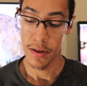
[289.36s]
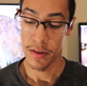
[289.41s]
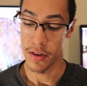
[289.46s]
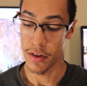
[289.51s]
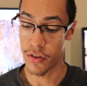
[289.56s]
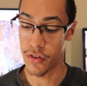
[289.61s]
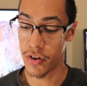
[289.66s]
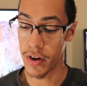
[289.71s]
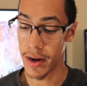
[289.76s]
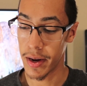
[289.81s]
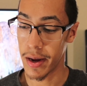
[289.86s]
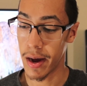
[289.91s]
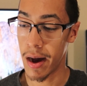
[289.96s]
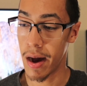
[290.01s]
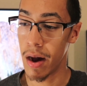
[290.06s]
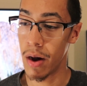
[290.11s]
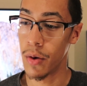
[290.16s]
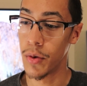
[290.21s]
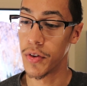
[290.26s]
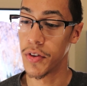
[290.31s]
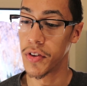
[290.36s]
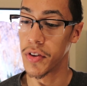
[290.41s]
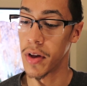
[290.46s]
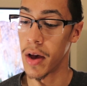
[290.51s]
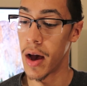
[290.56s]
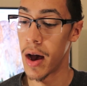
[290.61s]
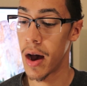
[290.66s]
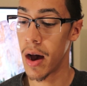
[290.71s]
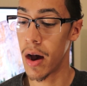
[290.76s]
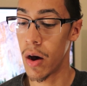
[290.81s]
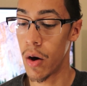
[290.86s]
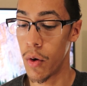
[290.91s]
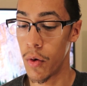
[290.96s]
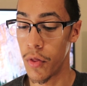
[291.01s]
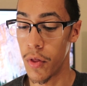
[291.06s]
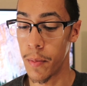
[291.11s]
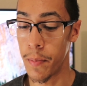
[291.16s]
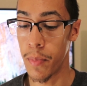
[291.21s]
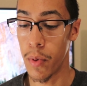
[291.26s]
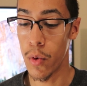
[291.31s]
to check out how
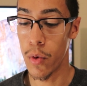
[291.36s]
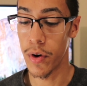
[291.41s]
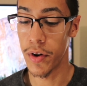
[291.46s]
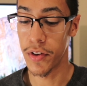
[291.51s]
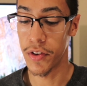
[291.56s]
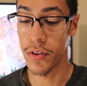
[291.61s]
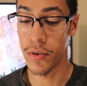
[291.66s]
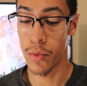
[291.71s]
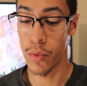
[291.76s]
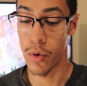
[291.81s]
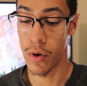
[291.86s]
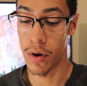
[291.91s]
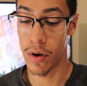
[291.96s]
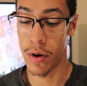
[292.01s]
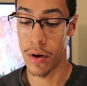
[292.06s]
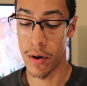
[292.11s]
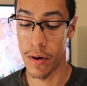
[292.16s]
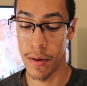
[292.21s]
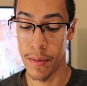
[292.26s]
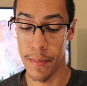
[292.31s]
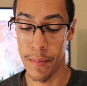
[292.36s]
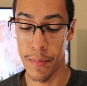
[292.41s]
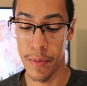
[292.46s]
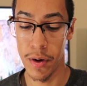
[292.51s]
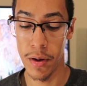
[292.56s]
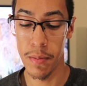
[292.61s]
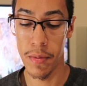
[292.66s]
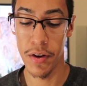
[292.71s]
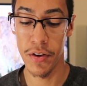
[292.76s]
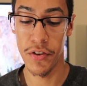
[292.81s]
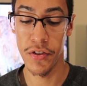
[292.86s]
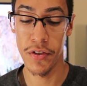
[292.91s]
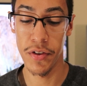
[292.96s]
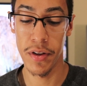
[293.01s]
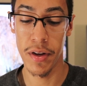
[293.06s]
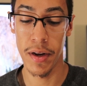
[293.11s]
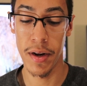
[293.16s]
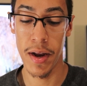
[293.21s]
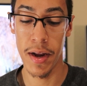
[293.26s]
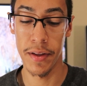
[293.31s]
the ports were pretty much
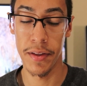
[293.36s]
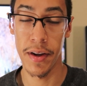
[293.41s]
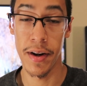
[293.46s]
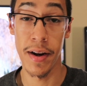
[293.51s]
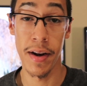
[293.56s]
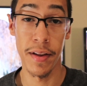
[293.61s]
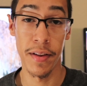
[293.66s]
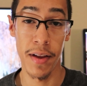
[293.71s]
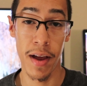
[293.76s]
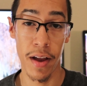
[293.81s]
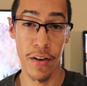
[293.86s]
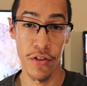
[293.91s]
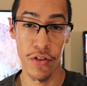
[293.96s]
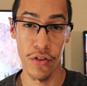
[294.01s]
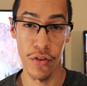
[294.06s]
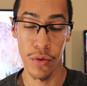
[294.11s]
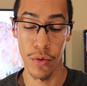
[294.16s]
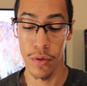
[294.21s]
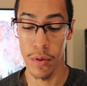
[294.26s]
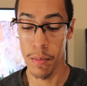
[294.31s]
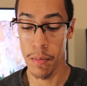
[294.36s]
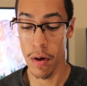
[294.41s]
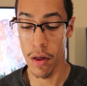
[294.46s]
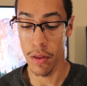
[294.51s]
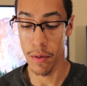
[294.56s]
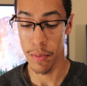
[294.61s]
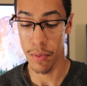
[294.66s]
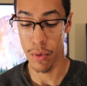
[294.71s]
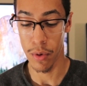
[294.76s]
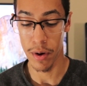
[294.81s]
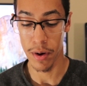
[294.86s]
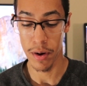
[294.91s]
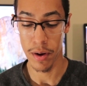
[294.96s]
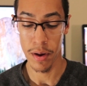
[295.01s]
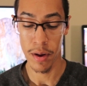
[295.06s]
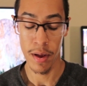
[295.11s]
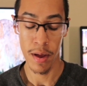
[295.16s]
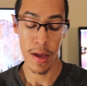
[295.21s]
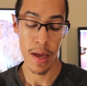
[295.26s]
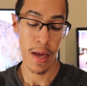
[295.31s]
connected and attached to the motherboard.
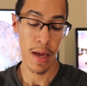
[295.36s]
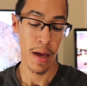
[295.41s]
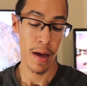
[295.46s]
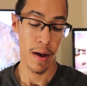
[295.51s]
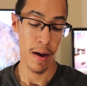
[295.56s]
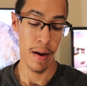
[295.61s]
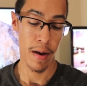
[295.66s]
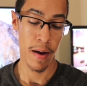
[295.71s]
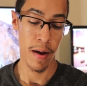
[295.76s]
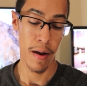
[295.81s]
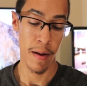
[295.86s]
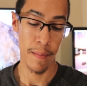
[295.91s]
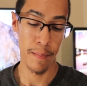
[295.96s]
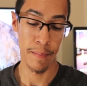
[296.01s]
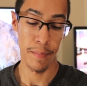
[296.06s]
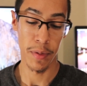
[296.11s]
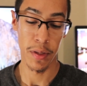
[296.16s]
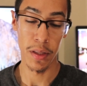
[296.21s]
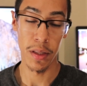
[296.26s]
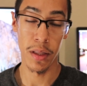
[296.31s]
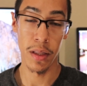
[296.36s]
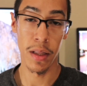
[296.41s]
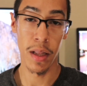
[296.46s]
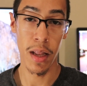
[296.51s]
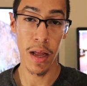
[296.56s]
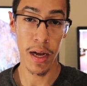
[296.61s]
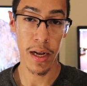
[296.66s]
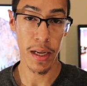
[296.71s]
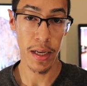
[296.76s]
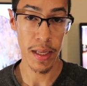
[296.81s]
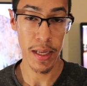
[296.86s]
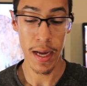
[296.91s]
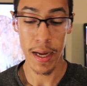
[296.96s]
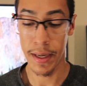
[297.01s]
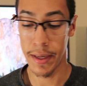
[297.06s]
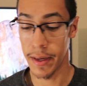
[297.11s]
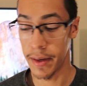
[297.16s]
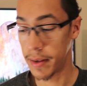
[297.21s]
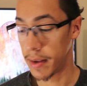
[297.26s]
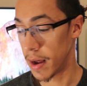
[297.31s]
Um, luckily, I
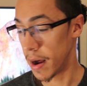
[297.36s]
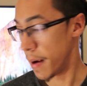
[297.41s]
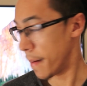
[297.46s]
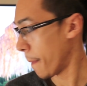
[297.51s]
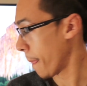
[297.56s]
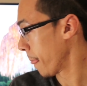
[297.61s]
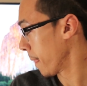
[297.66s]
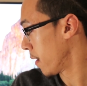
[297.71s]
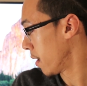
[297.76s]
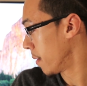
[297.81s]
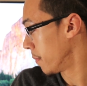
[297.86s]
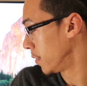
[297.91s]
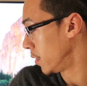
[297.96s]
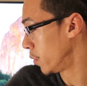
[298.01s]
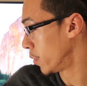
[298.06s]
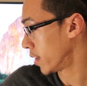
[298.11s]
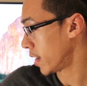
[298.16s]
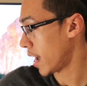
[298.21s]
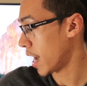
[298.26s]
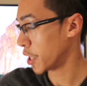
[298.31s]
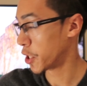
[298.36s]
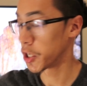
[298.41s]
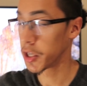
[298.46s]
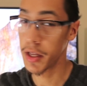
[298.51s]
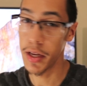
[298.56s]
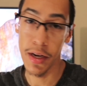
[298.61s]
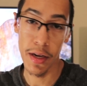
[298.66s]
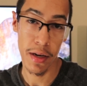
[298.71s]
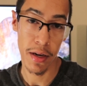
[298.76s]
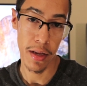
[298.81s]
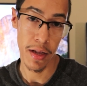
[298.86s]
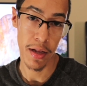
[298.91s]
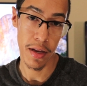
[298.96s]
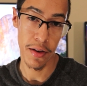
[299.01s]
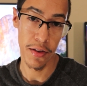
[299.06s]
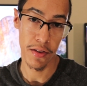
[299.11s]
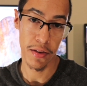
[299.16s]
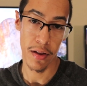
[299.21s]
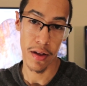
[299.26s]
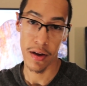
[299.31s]
did that. Um, you would actually
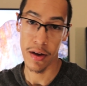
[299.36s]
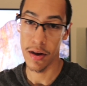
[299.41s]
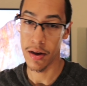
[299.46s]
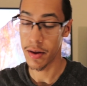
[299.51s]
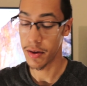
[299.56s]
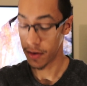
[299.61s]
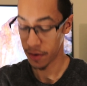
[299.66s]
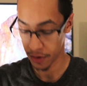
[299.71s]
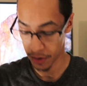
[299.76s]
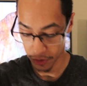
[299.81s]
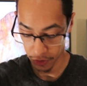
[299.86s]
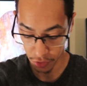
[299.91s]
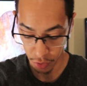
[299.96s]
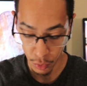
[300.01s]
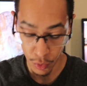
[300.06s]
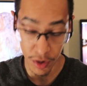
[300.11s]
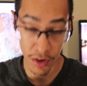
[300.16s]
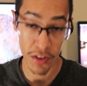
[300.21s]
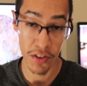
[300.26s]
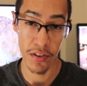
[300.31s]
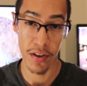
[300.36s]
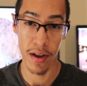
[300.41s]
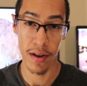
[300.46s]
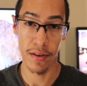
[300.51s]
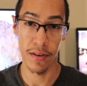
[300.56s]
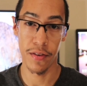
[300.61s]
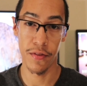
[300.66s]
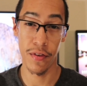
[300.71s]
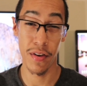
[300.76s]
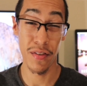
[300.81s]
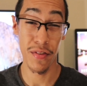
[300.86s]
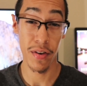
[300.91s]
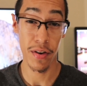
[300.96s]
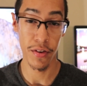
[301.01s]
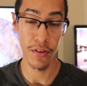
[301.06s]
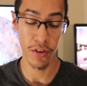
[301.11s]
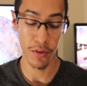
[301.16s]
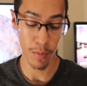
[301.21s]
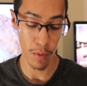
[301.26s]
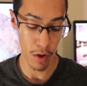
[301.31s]
need uh, a Torx set. They're very,
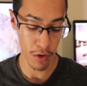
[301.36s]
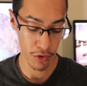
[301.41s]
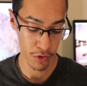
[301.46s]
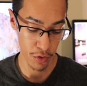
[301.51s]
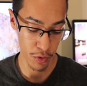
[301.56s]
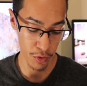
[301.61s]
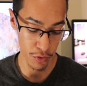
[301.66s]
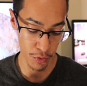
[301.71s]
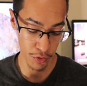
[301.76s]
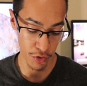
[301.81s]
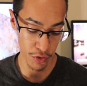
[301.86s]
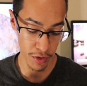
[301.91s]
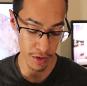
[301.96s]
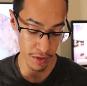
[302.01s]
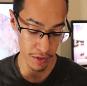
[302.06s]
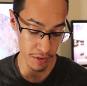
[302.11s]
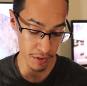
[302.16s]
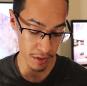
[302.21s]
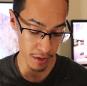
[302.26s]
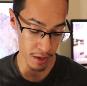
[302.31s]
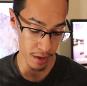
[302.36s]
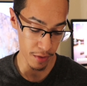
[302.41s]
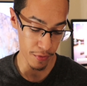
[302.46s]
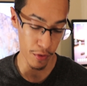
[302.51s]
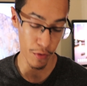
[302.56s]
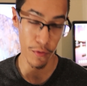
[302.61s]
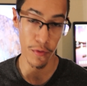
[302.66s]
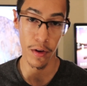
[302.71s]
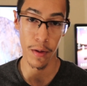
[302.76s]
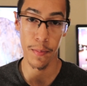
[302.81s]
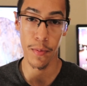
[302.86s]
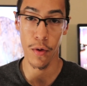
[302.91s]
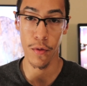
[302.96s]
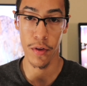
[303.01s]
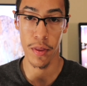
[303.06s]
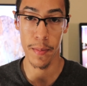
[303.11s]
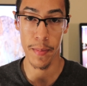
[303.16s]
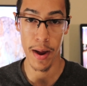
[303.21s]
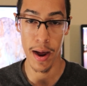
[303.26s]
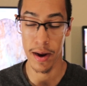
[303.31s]
very small screws, which you can see if you flip
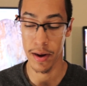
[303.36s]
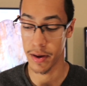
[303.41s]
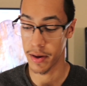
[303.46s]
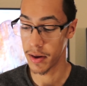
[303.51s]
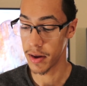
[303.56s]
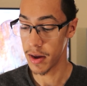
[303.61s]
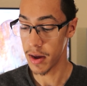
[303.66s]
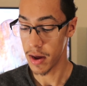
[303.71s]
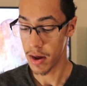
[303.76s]
over the back.